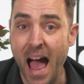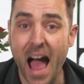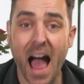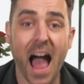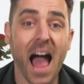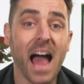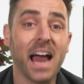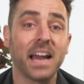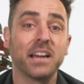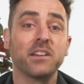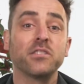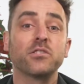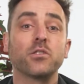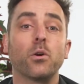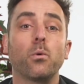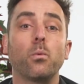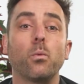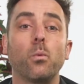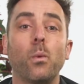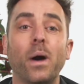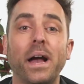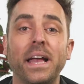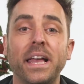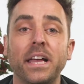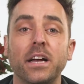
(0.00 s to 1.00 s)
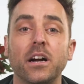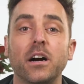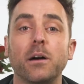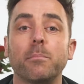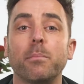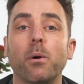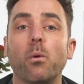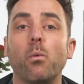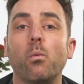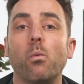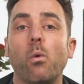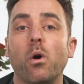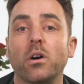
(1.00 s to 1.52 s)
and weighing up
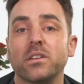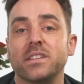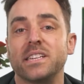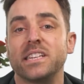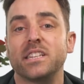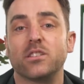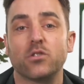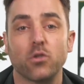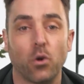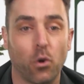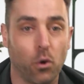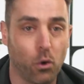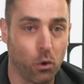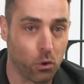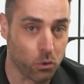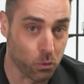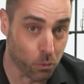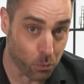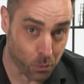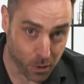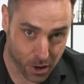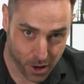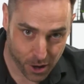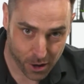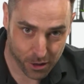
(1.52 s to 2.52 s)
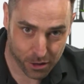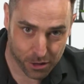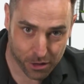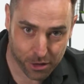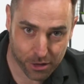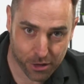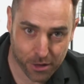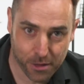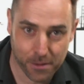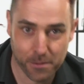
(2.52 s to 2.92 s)
what it's all worth.